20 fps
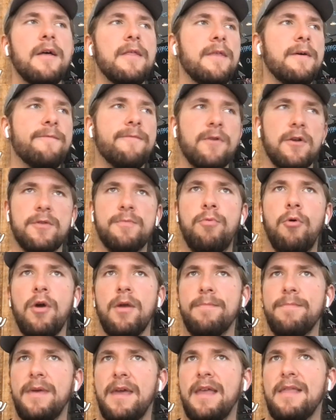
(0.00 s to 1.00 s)
The first
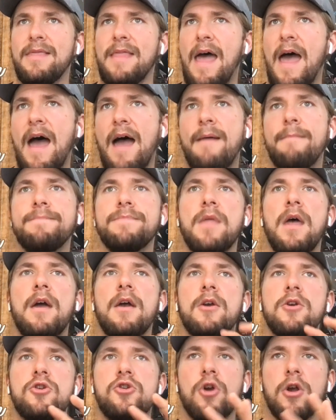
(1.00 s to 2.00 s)
point being that
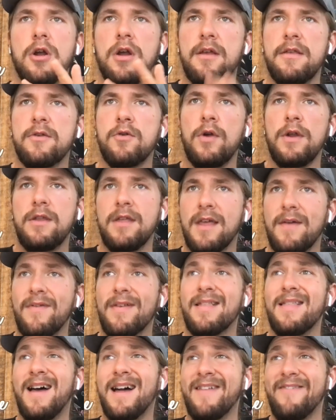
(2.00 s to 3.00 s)
sugar is going to give
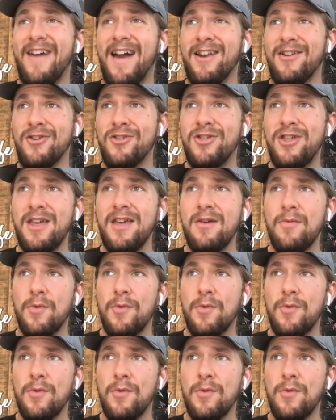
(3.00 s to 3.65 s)
us a lot of energy,